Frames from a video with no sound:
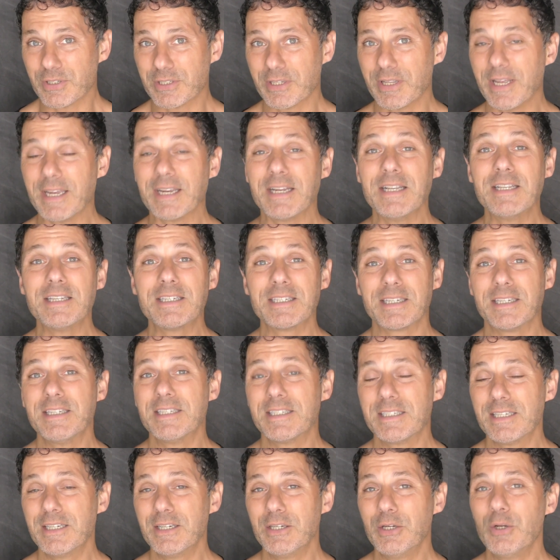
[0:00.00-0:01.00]
so they can
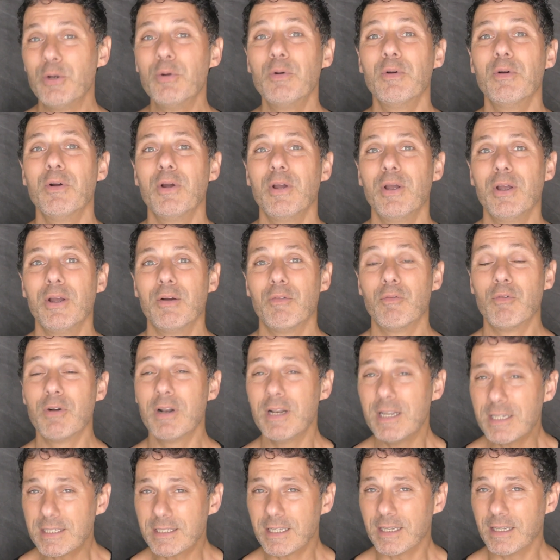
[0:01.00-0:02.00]
consider you
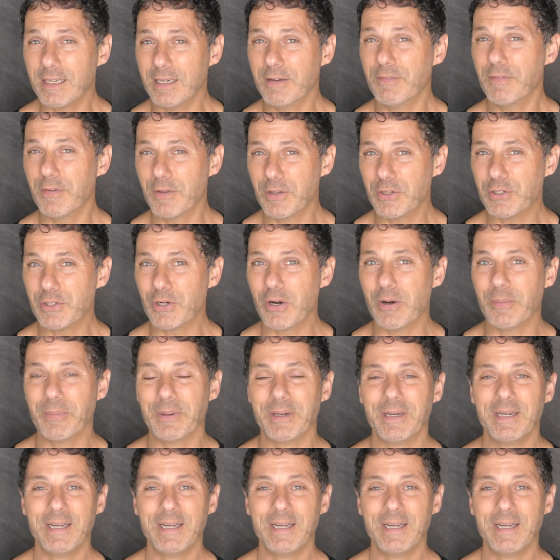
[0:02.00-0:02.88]
realistically for the job.